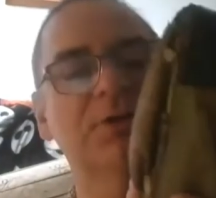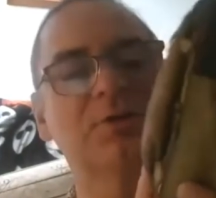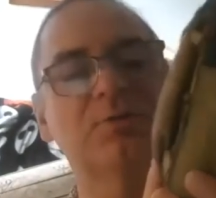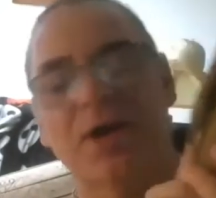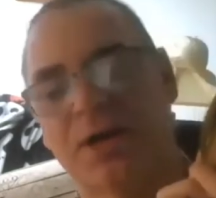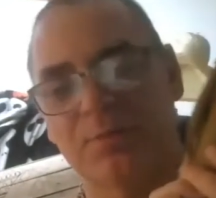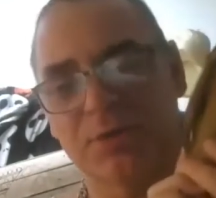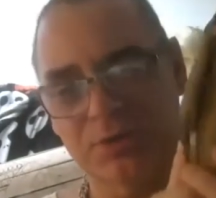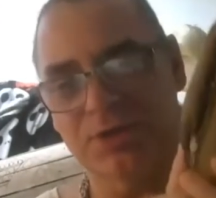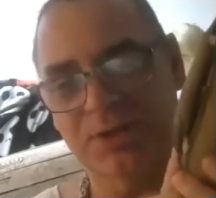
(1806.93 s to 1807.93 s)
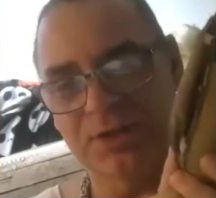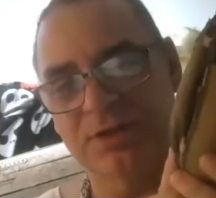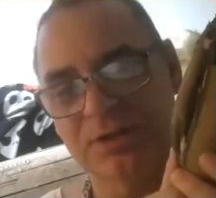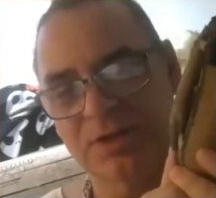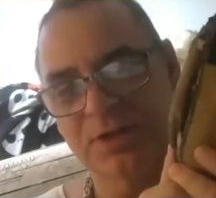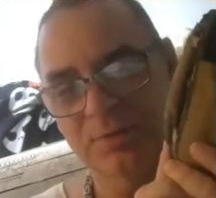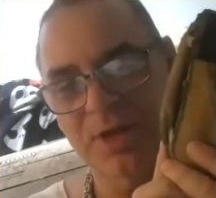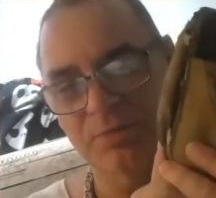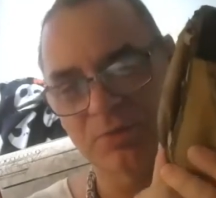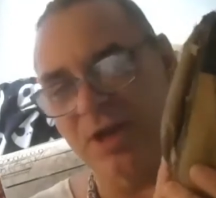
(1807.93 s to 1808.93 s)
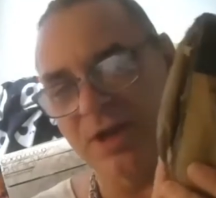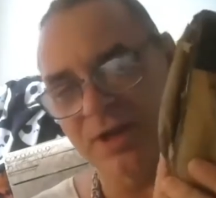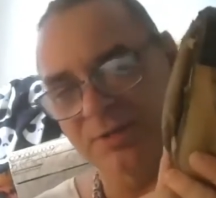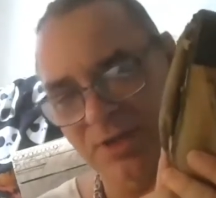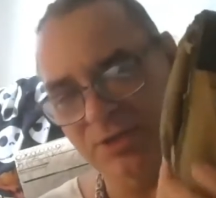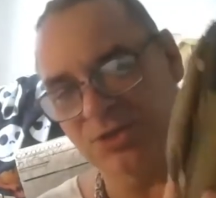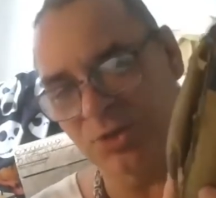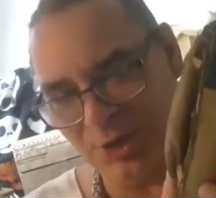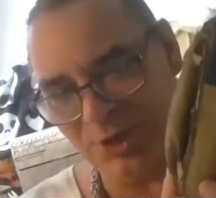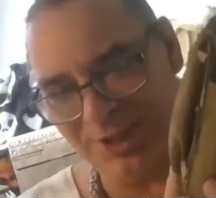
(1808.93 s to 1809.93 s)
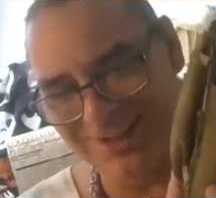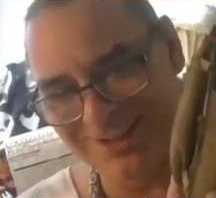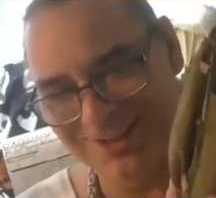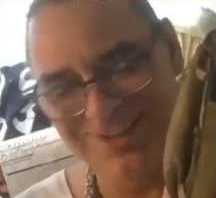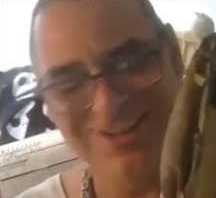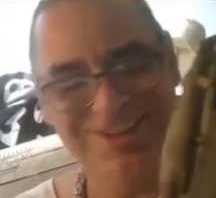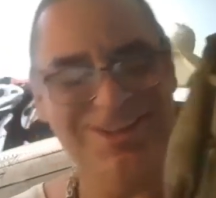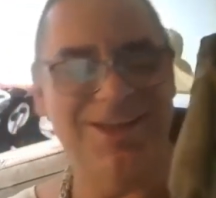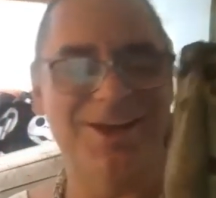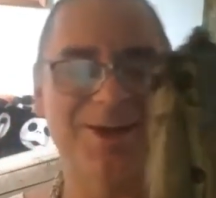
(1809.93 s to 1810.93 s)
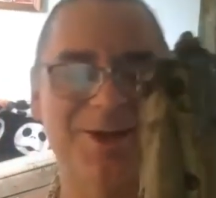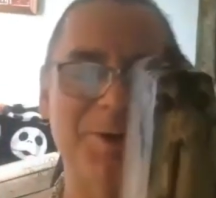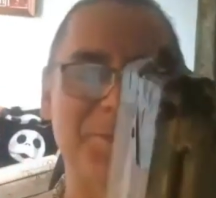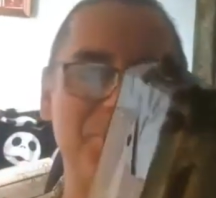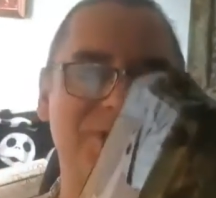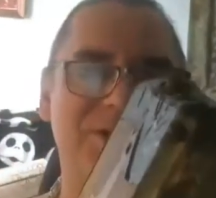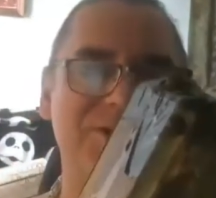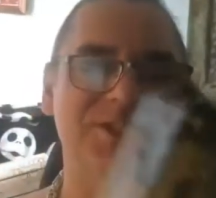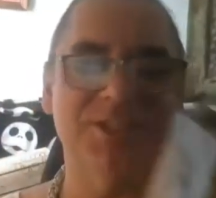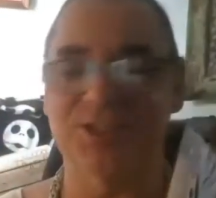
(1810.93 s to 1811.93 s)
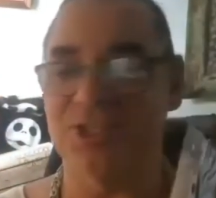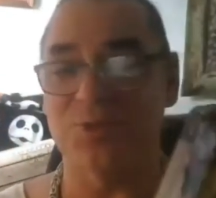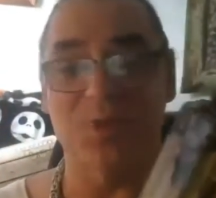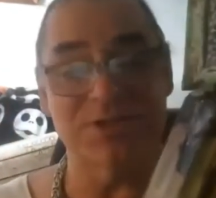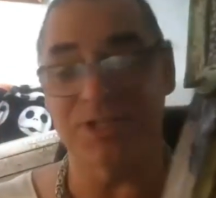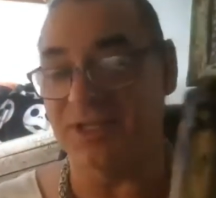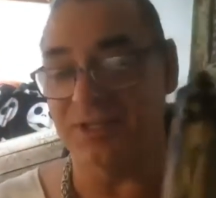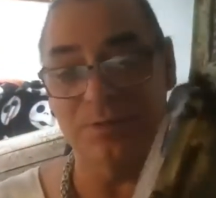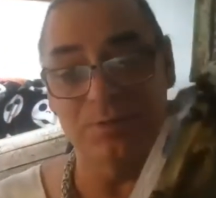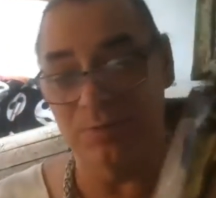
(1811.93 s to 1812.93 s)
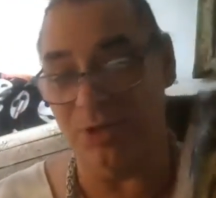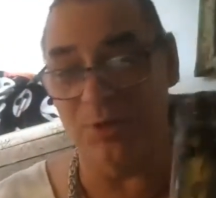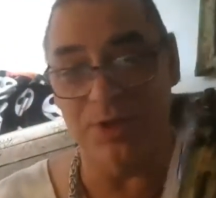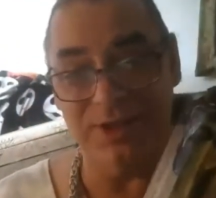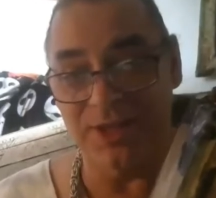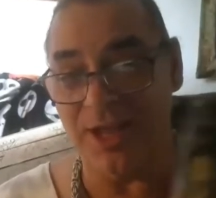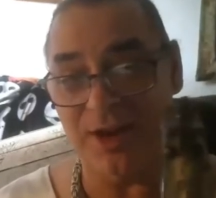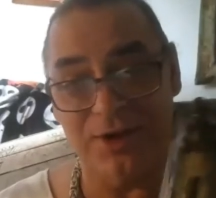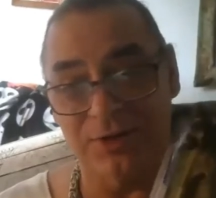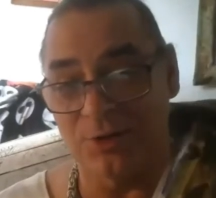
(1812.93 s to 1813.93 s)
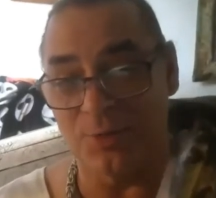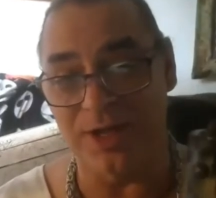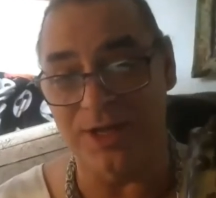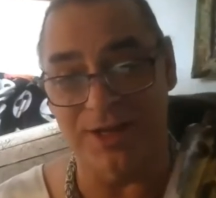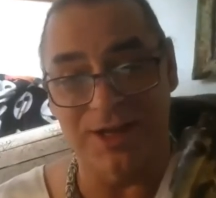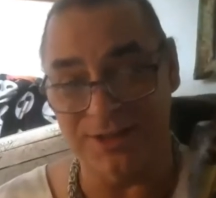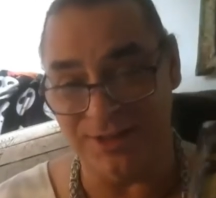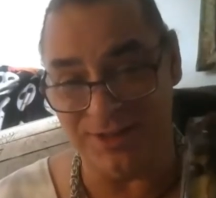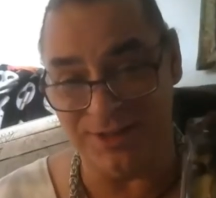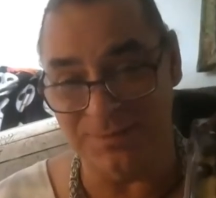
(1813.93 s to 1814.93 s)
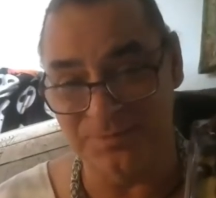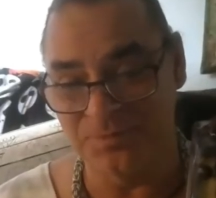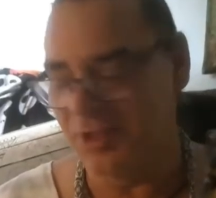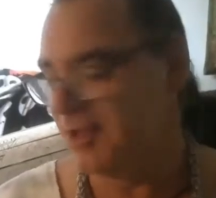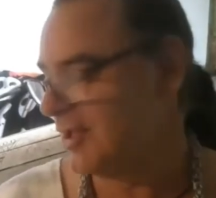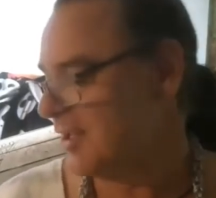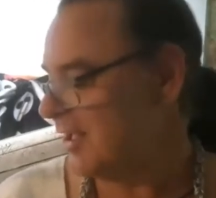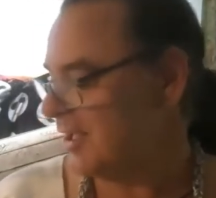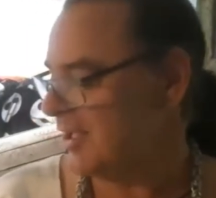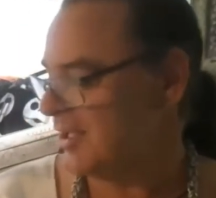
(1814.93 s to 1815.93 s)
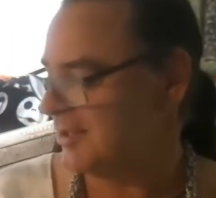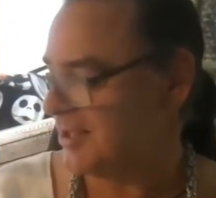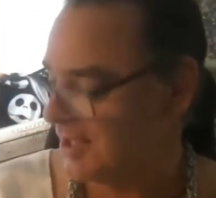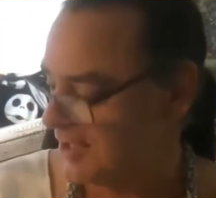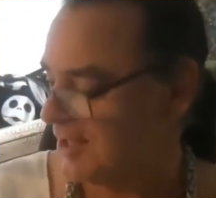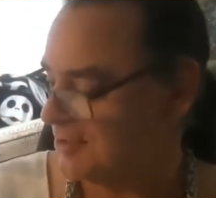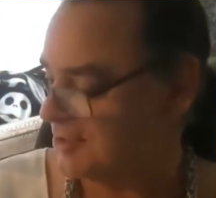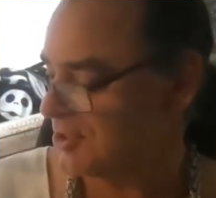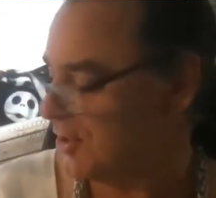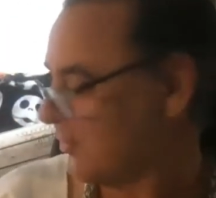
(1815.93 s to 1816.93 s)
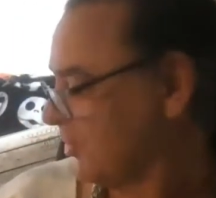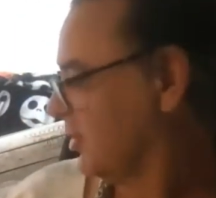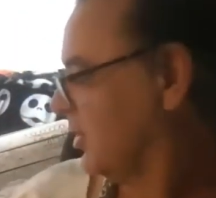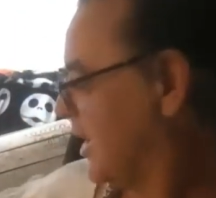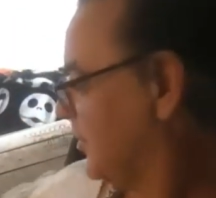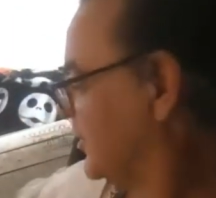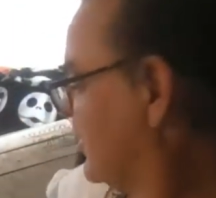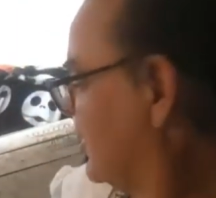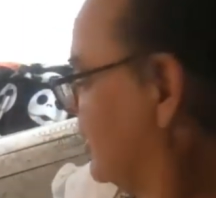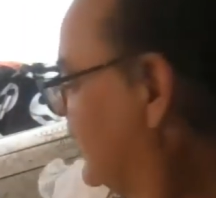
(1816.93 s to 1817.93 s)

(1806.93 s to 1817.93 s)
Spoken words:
my beauty, my pride, and my joy, because it just wasn't blowing the air the way I needed it. And then I discovered on Amazon I